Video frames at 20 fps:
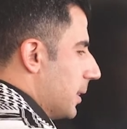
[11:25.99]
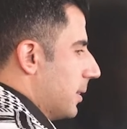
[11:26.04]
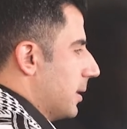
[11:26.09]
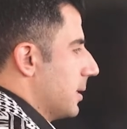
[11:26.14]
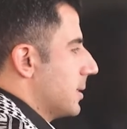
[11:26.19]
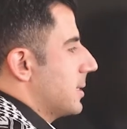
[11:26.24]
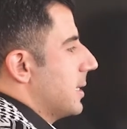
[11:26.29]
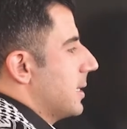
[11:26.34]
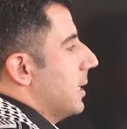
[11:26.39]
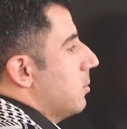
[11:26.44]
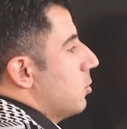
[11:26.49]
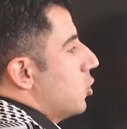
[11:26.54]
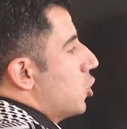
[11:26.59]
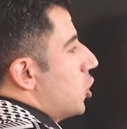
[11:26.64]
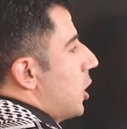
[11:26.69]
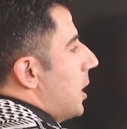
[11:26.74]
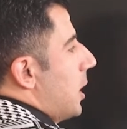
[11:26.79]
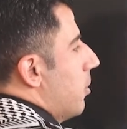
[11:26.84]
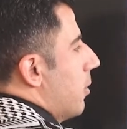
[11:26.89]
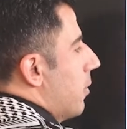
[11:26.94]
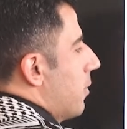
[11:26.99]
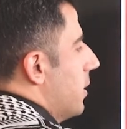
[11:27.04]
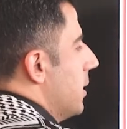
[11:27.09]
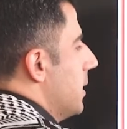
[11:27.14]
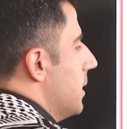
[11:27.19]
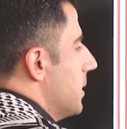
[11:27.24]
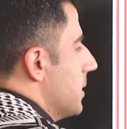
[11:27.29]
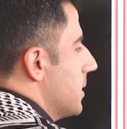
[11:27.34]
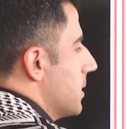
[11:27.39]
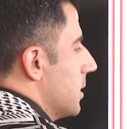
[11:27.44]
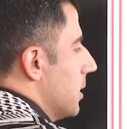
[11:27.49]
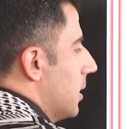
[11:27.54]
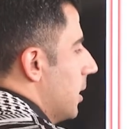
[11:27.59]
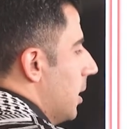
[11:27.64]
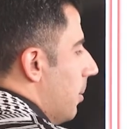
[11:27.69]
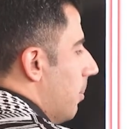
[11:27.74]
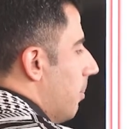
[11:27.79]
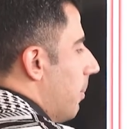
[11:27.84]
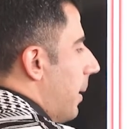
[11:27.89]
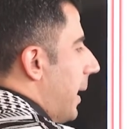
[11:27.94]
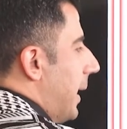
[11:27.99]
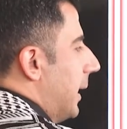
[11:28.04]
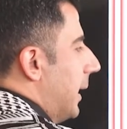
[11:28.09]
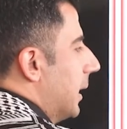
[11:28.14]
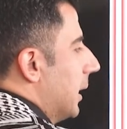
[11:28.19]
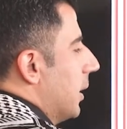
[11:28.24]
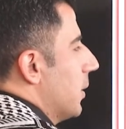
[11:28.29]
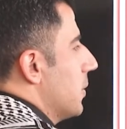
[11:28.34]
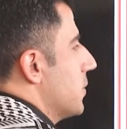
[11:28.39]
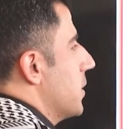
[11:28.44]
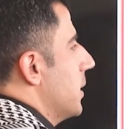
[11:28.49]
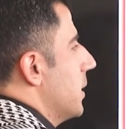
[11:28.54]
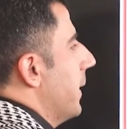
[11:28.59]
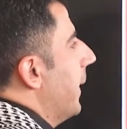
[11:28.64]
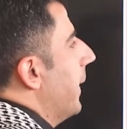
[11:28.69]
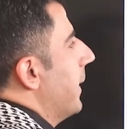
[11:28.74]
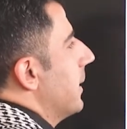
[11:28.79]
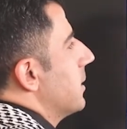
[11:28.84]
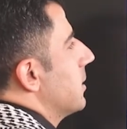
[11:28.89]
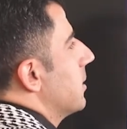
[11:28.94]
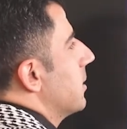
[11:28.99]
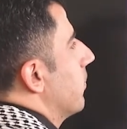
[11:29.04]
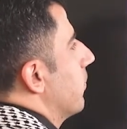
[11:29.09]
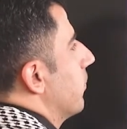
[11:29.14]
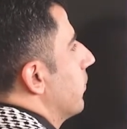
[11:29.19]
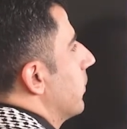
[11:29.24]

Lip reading: The same shape of this by closing it.